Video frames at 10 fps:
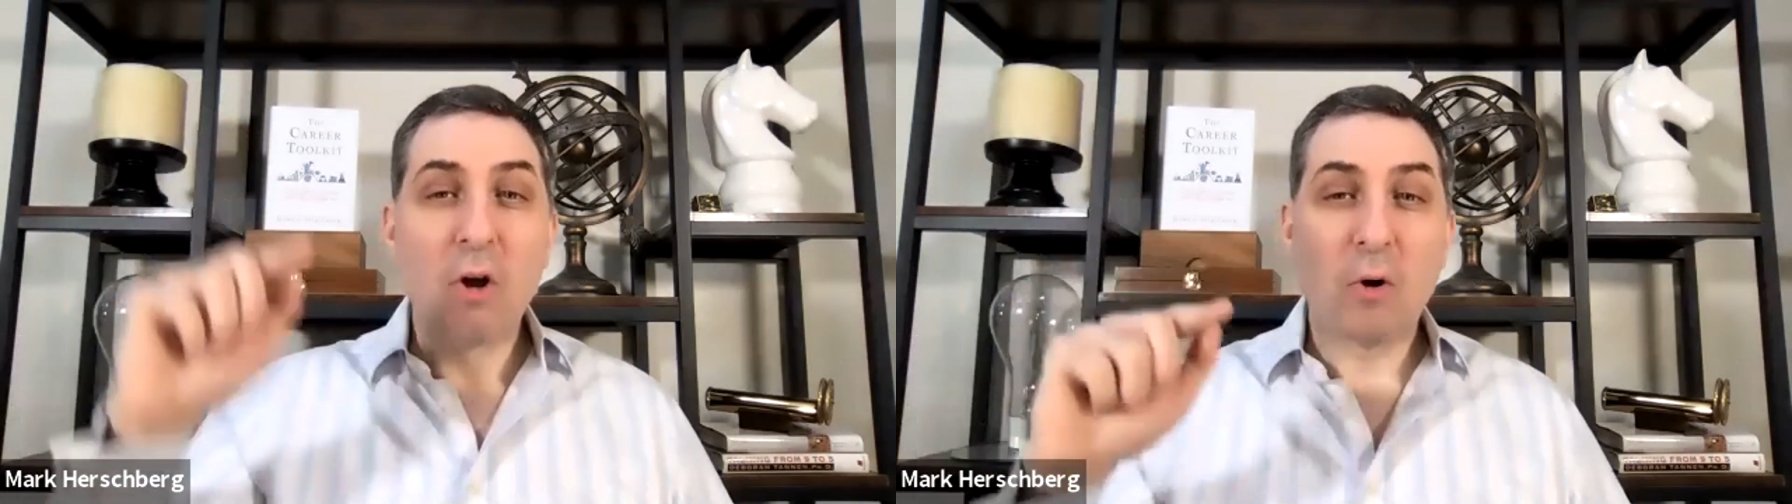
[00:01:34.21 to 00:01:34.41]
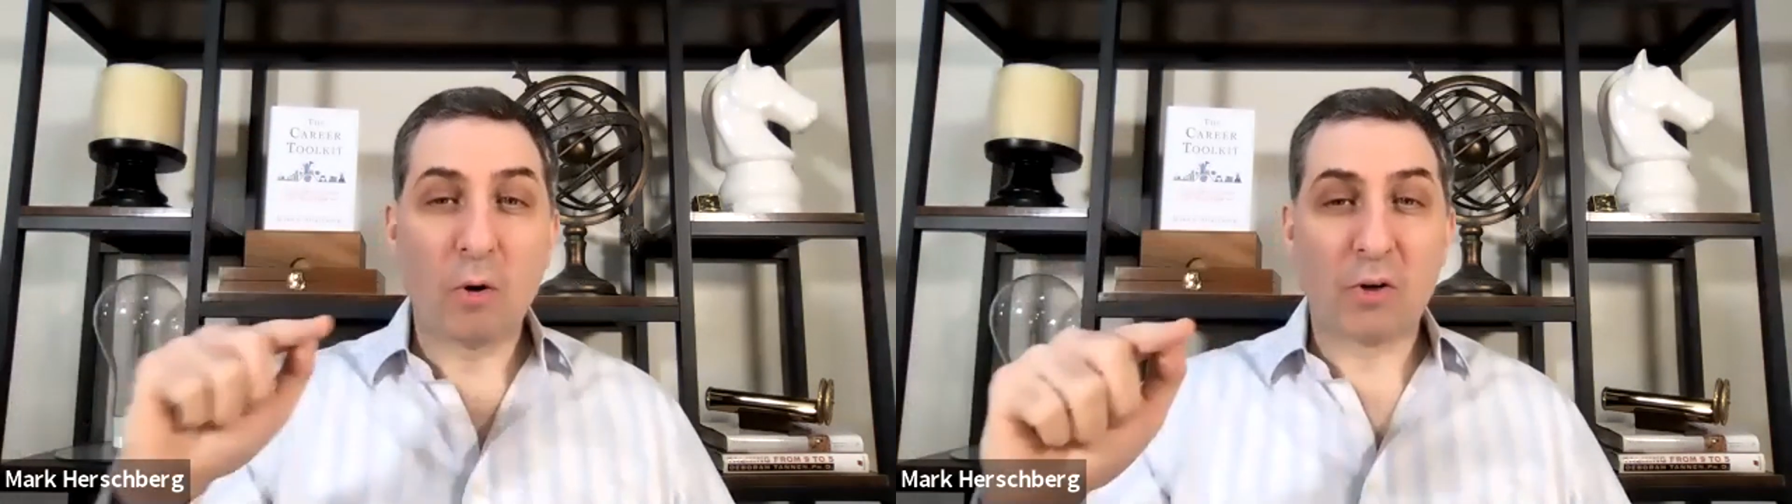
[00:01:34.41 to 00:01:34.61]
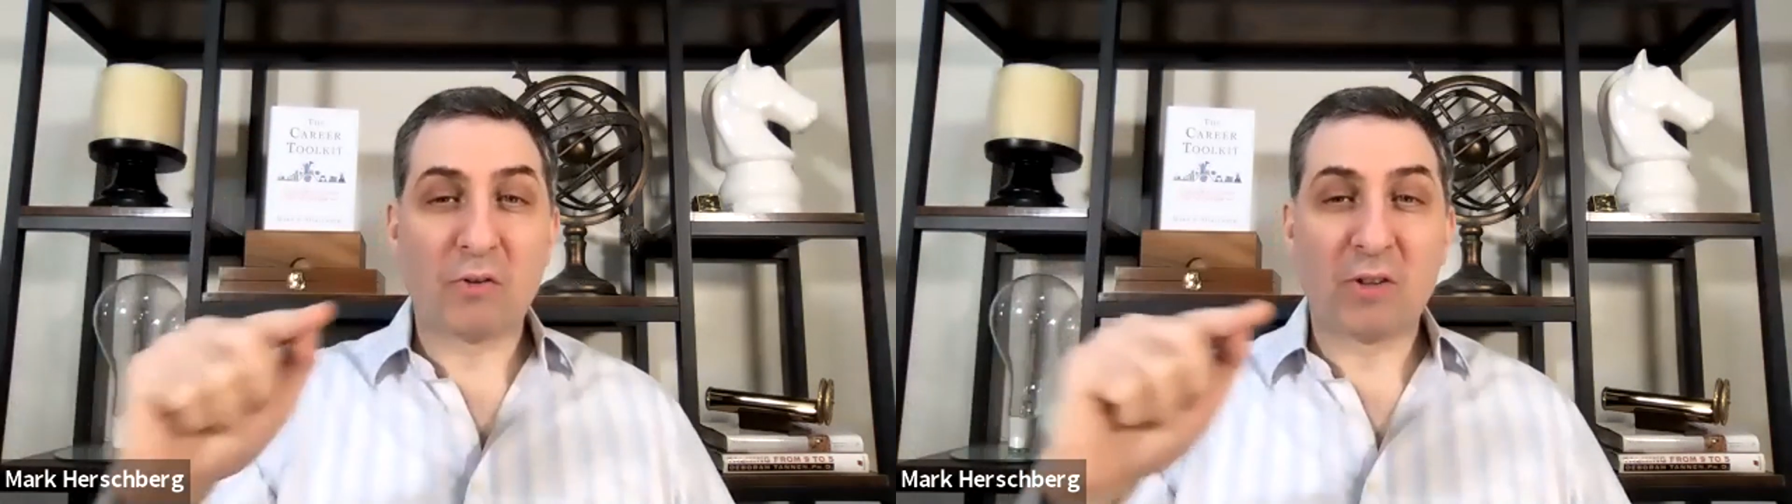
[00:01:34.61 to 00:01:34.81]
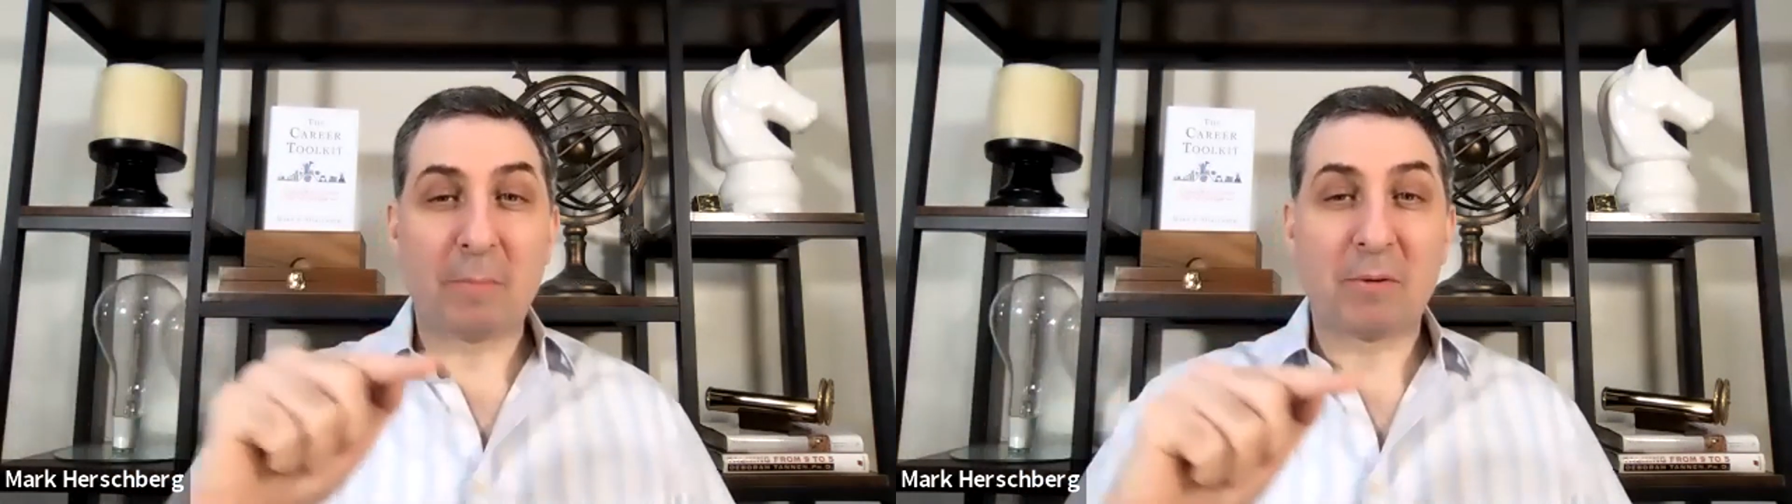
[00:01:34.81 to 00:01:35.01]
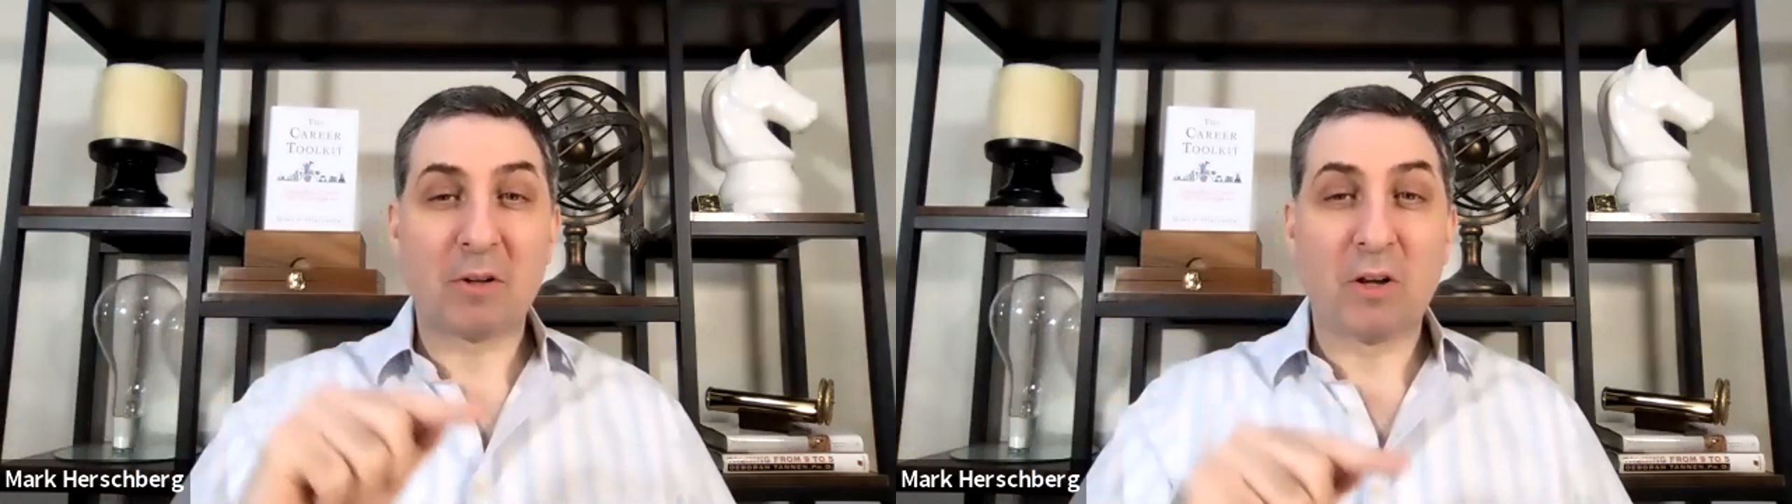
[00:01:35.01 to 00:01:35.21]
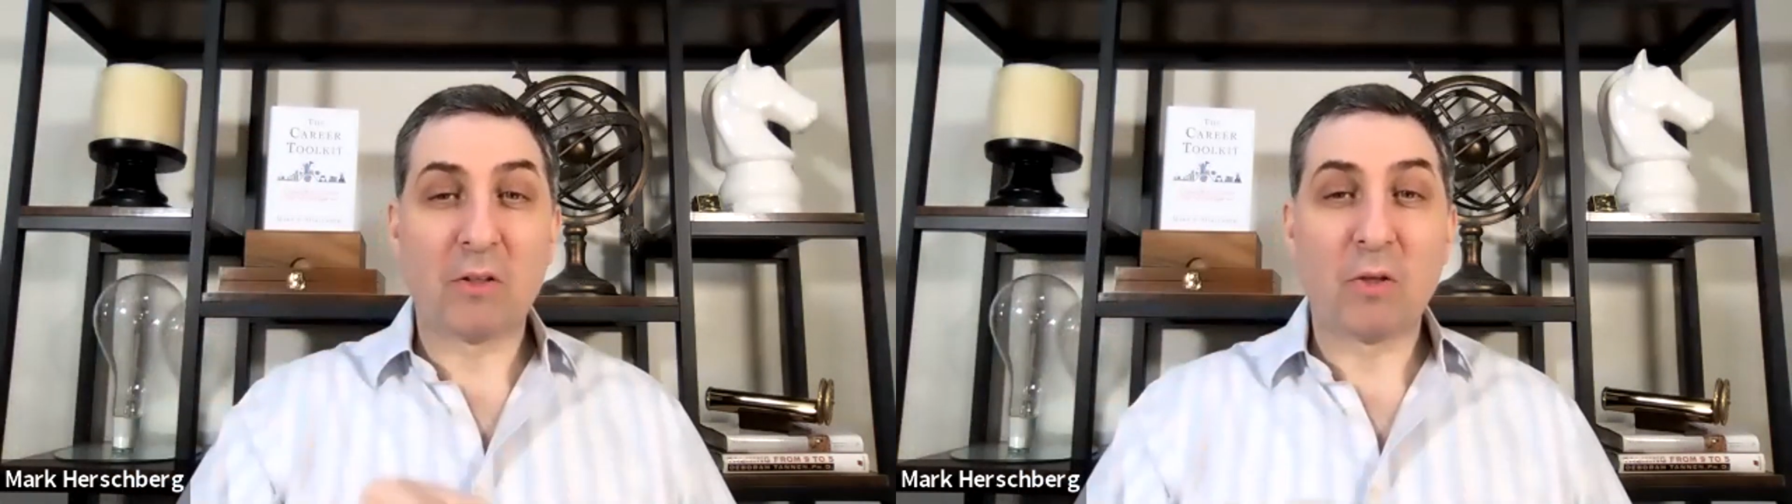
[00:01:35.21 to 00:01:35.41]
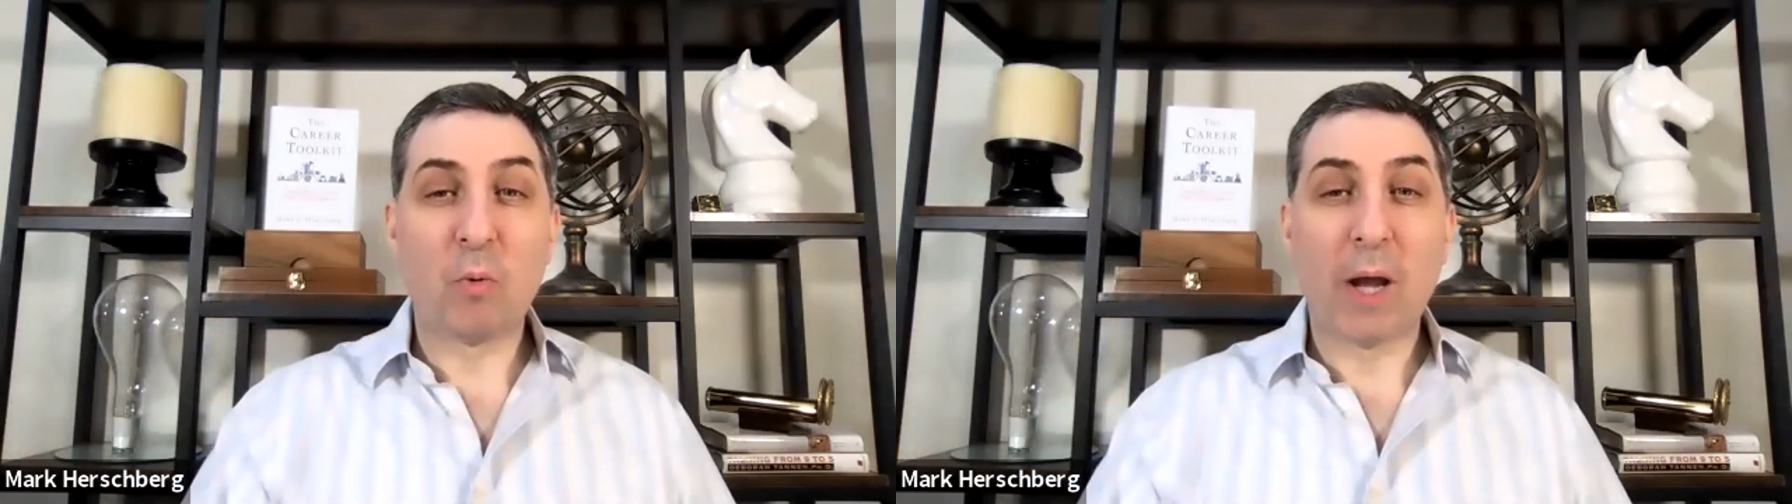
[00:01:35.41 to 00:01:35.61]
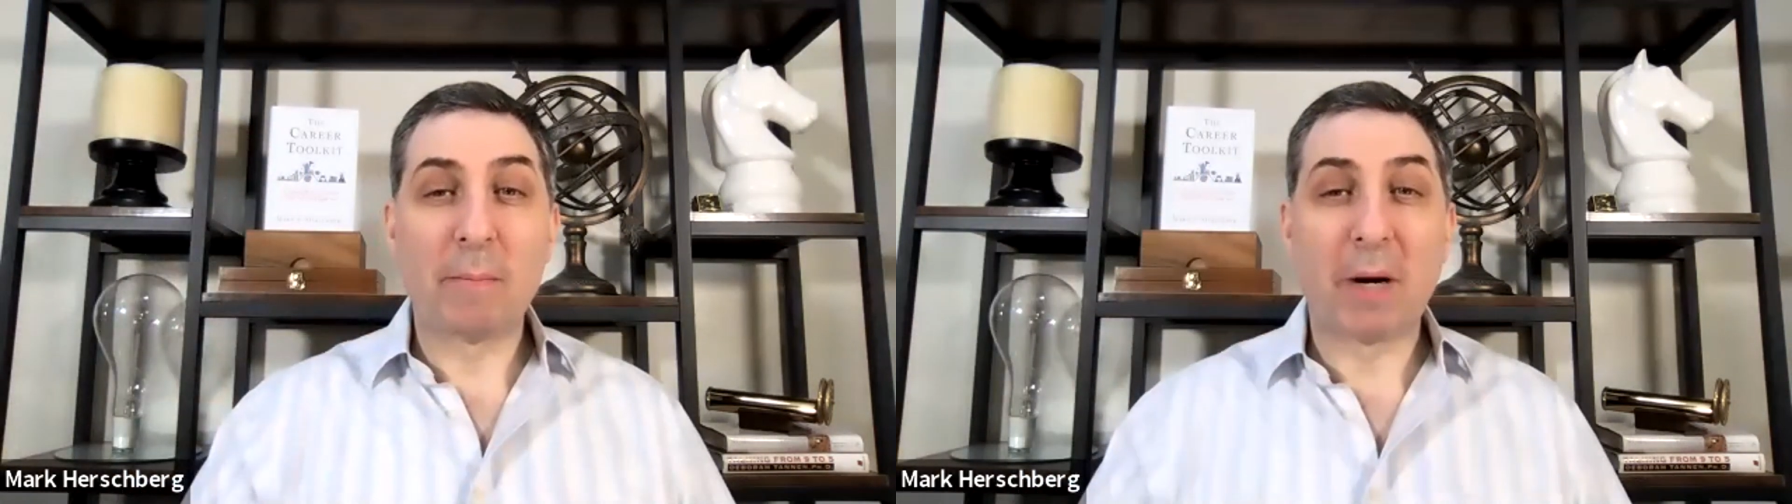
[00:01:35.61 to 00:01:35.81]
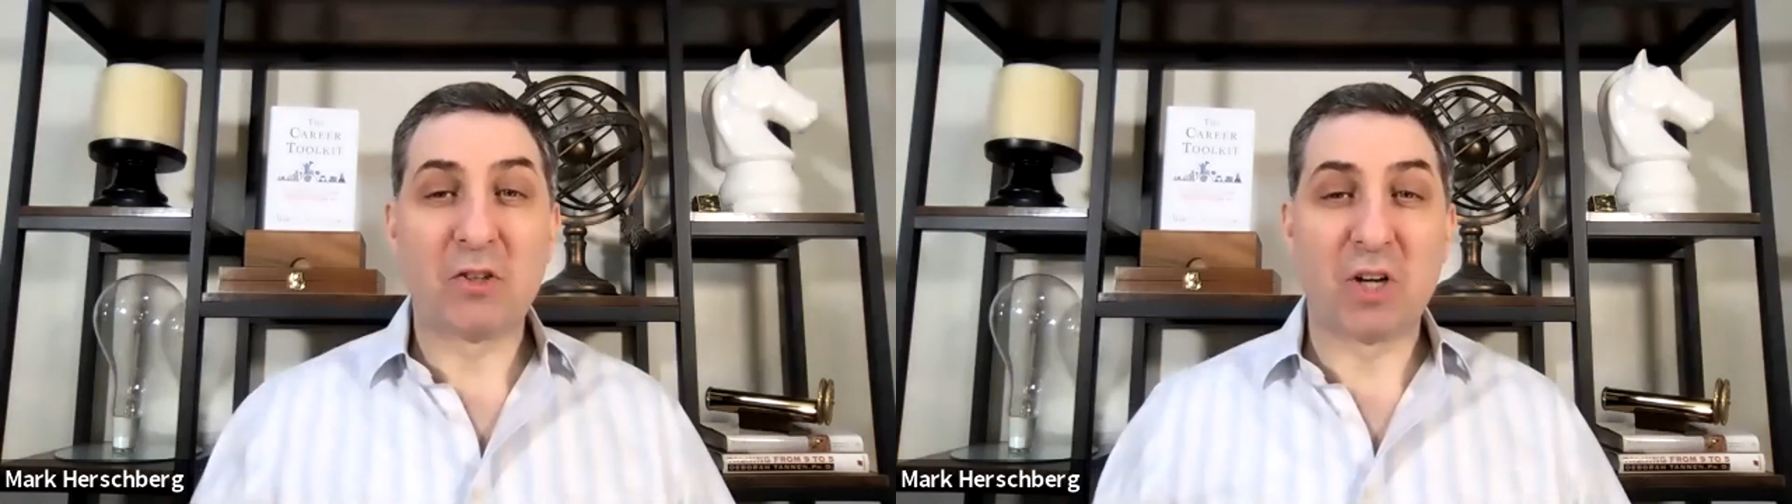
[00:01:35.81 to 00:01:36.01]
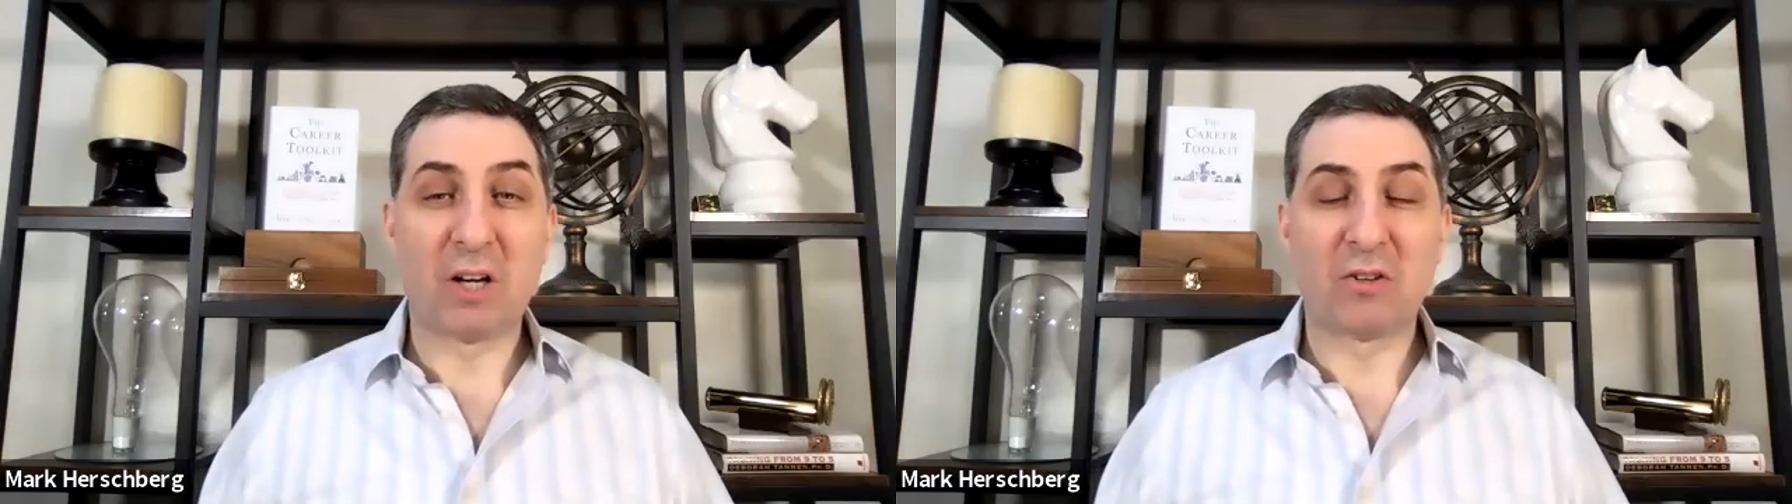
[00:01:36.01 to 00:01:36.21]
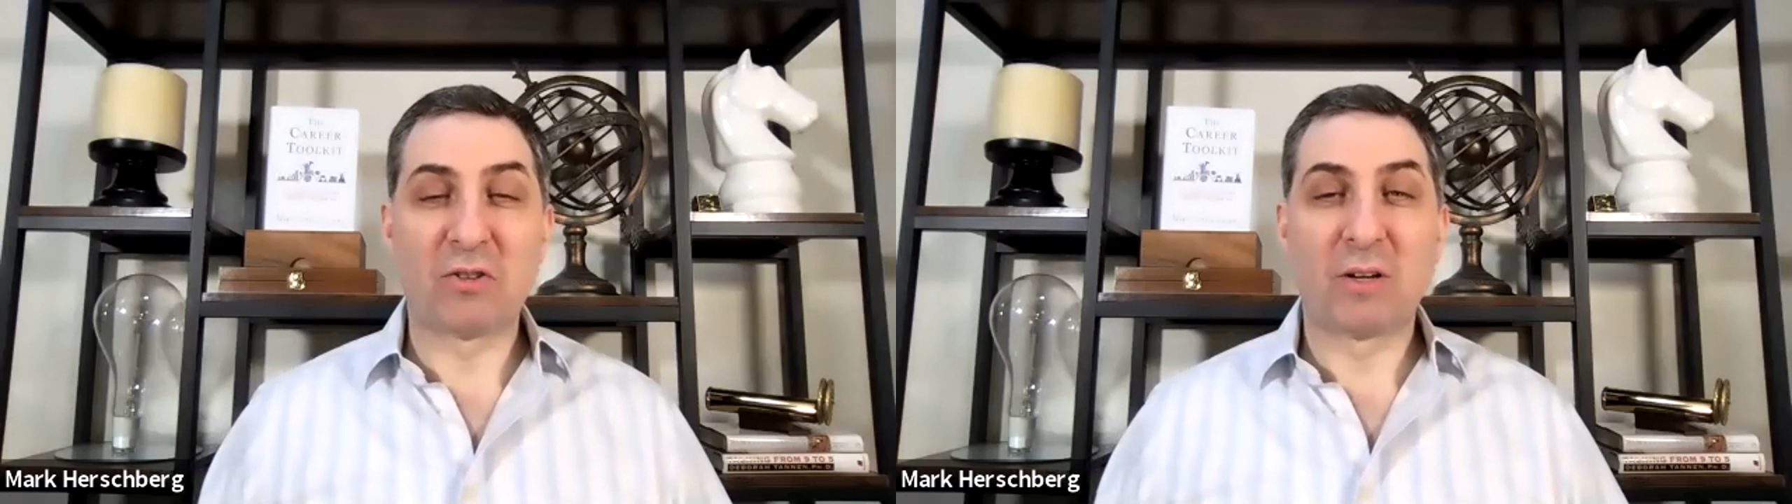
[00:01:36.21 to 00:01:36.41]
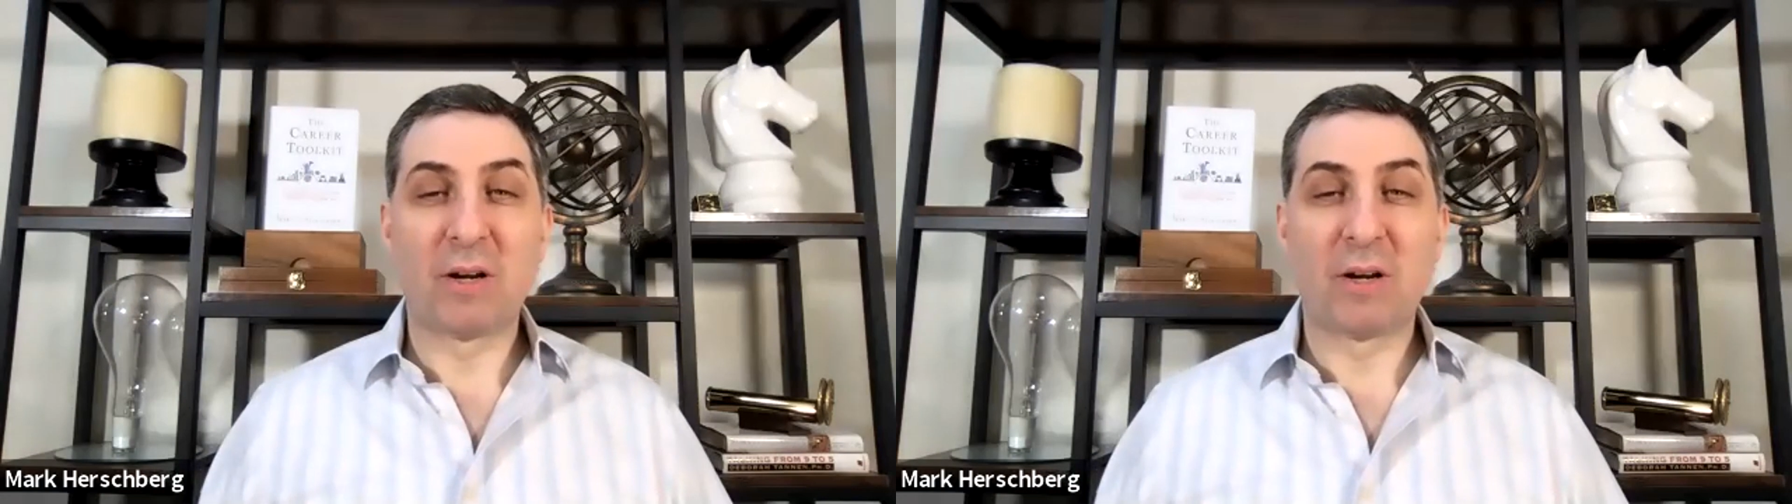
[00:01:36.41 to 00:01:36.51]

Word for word: or your steps along the way might change,